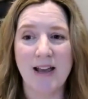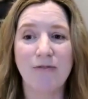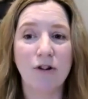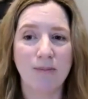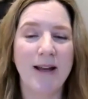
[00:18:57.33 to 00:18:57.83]

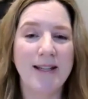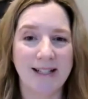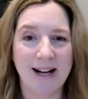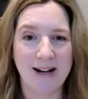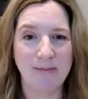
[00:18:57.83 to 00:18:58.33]
if you're meant
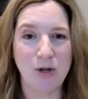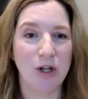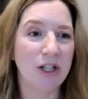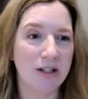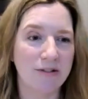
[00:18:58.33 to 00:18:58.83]
to come,
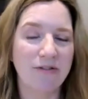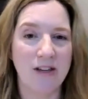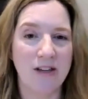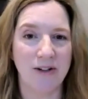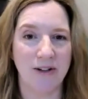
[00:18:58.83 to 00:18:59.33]
you're gonna
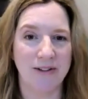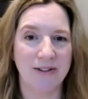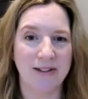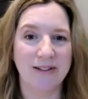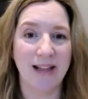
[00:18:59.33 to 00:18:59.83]
feel